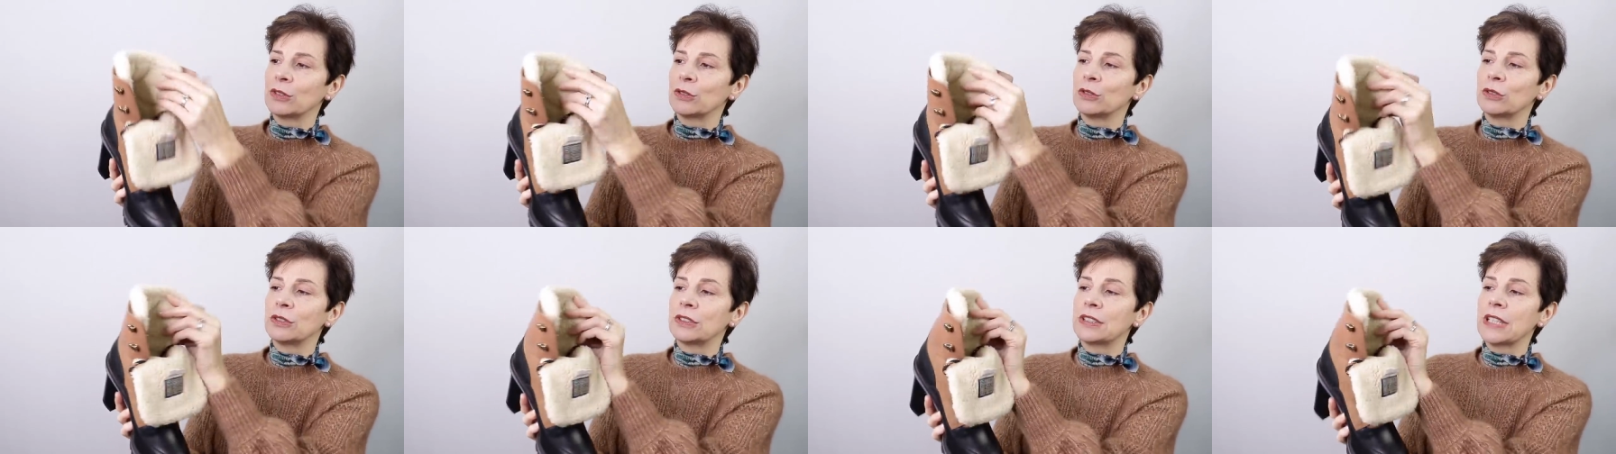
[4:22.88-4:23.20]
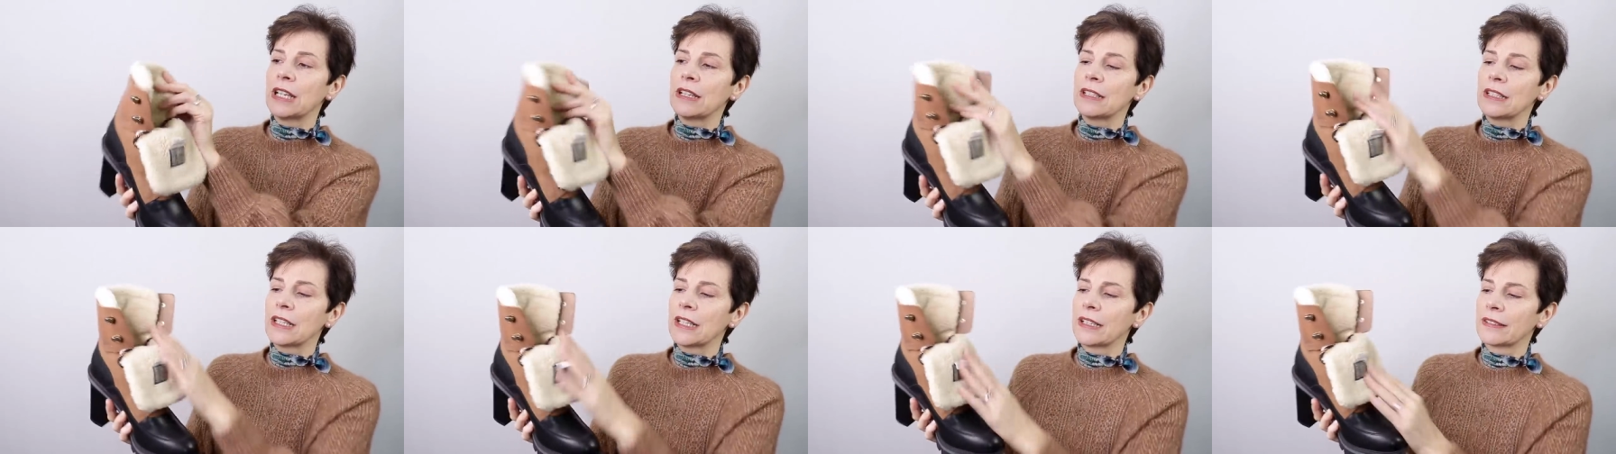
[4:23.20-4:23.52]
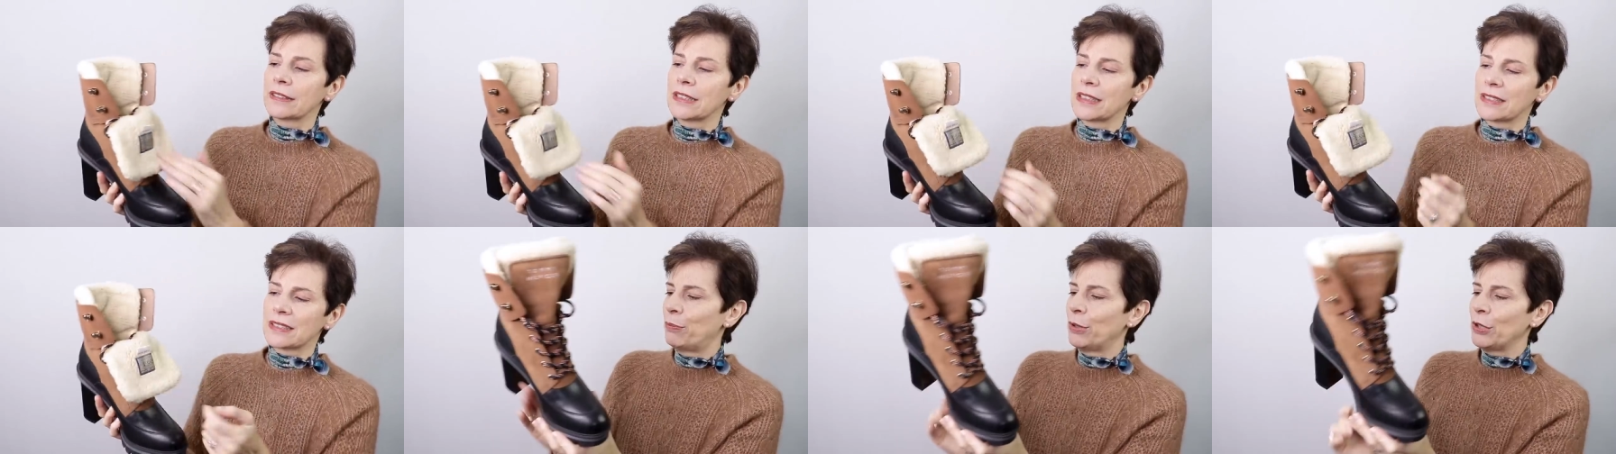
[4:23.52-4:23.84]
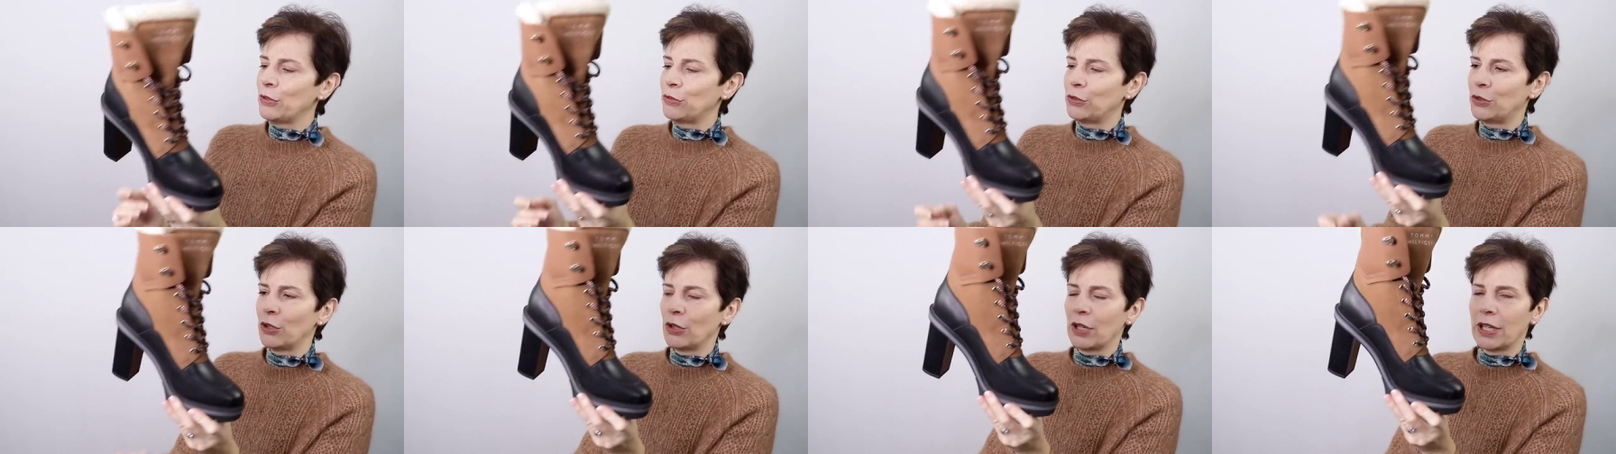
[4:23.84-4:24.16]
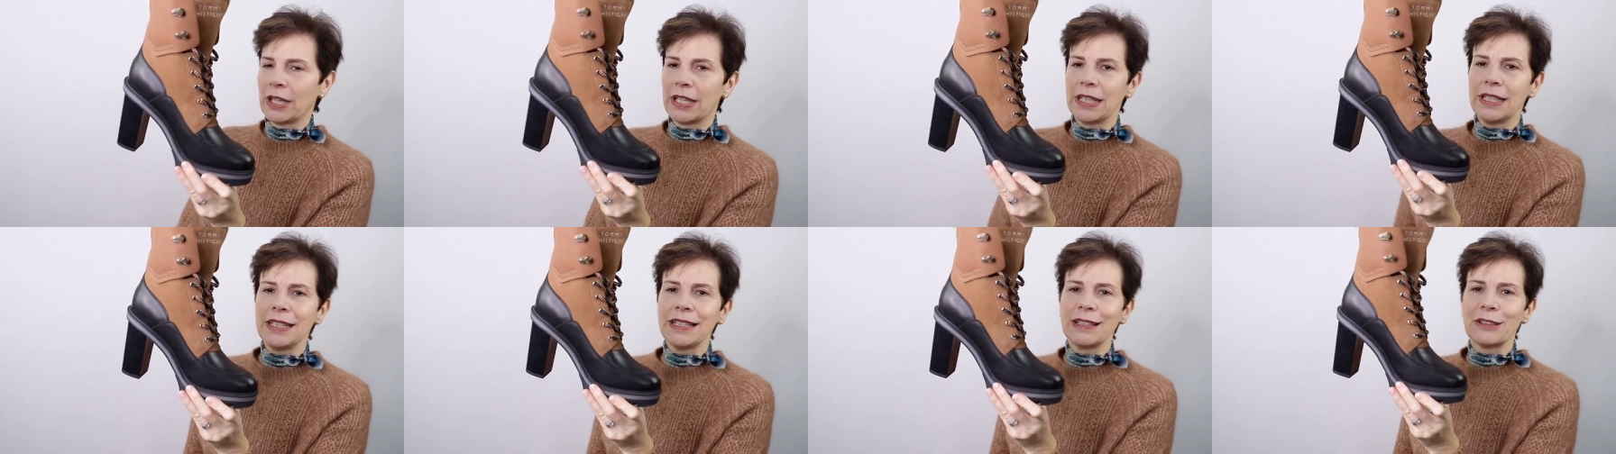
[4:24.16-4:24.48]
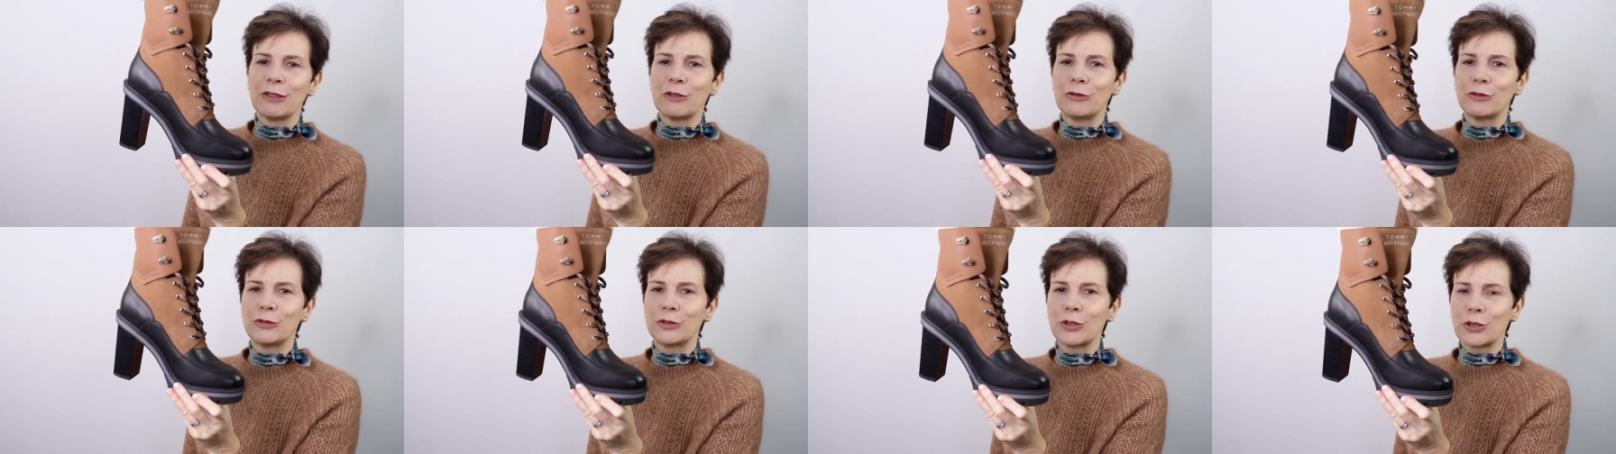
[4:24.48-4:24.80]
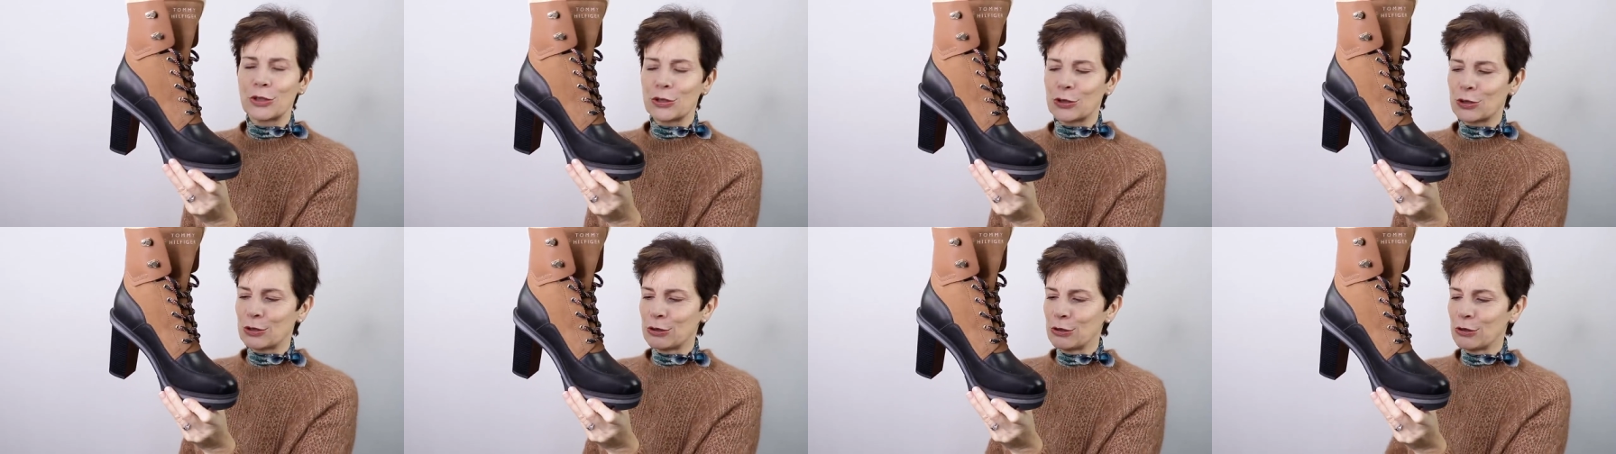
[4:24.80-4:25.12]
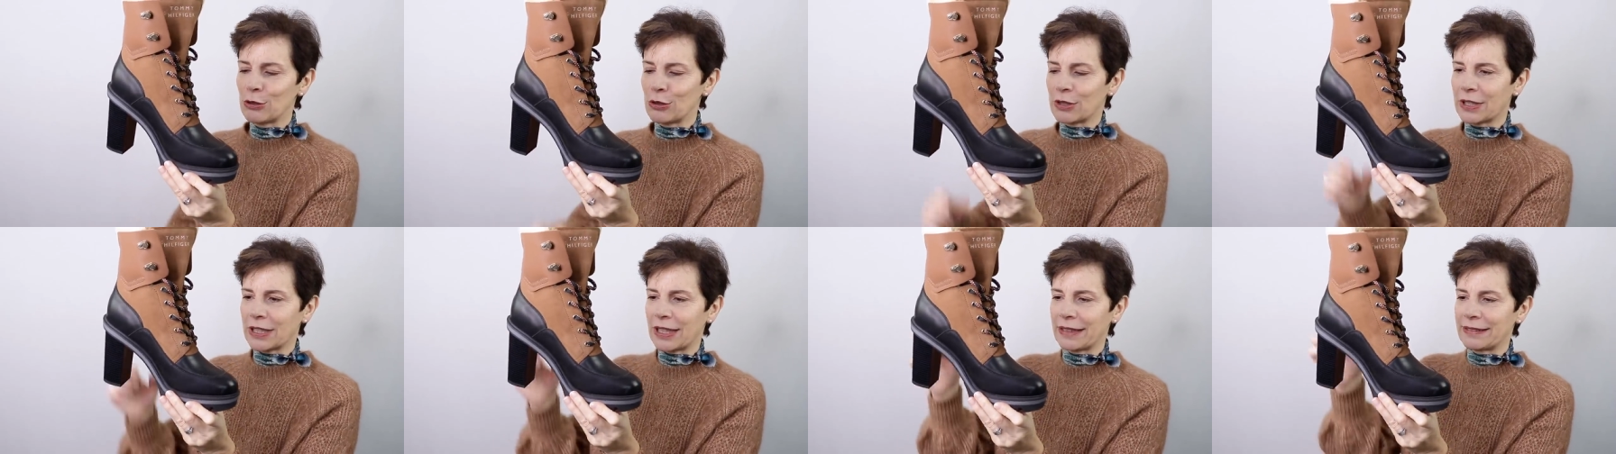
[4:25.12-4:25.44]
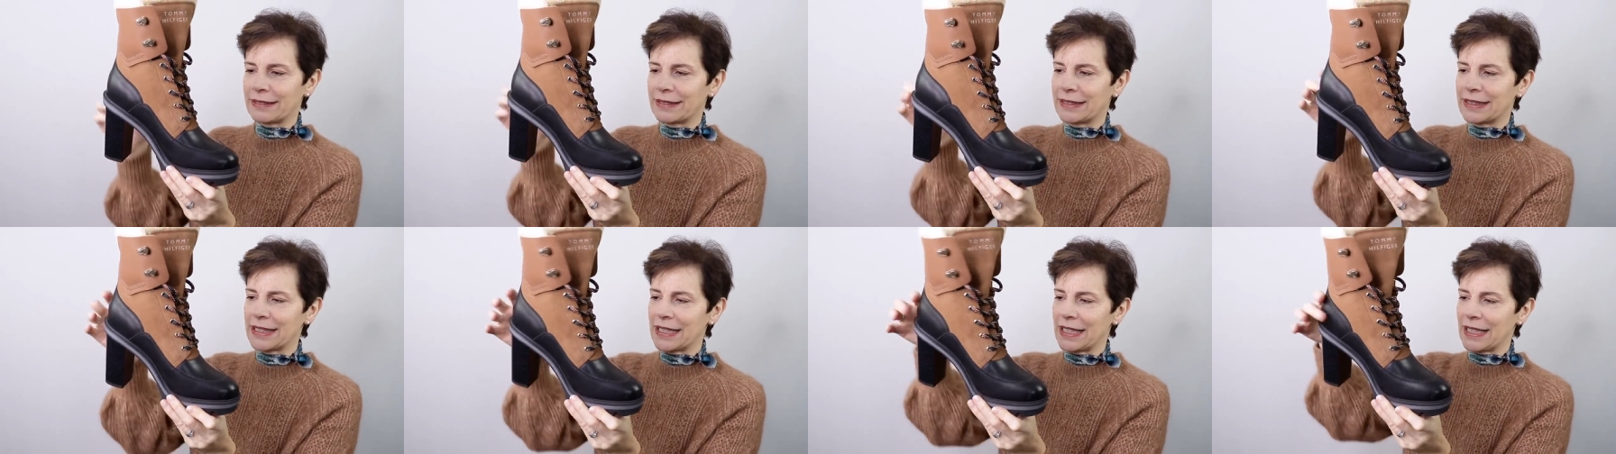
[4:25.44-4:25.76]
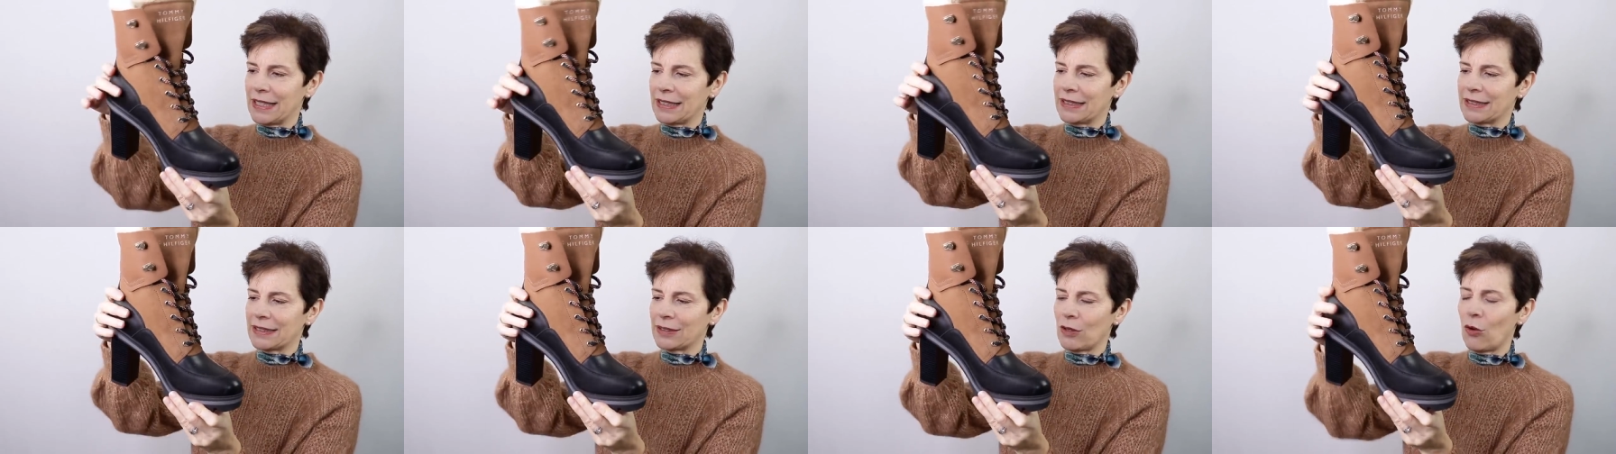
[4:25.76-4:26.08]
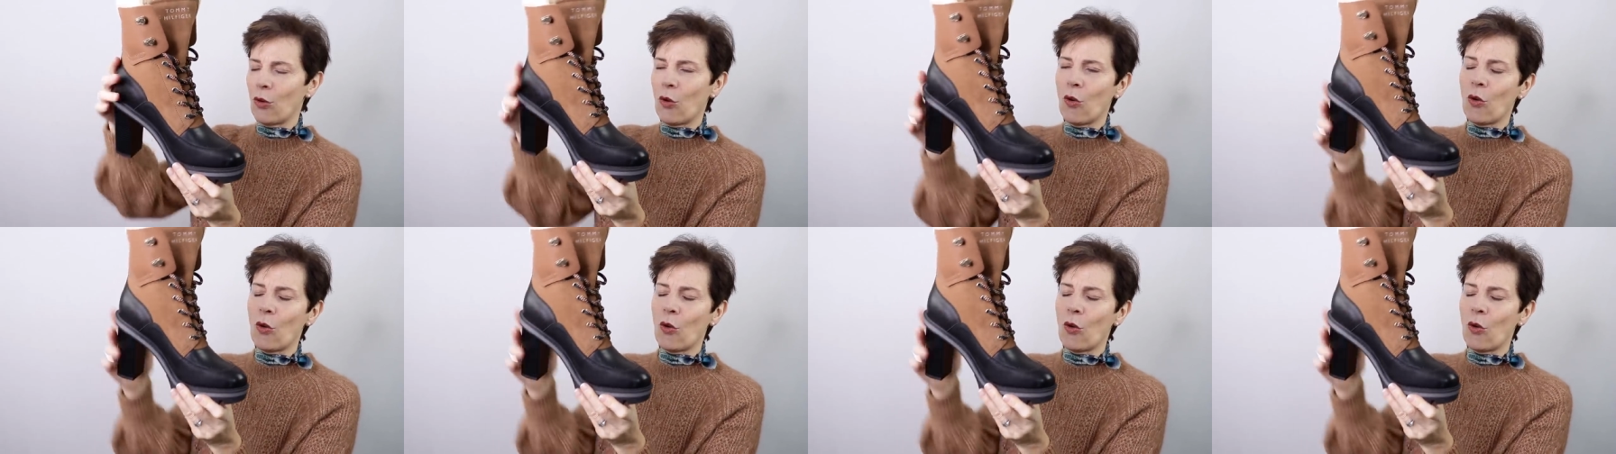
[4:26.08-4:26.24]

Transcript: go down like this. But the heel, just look at this.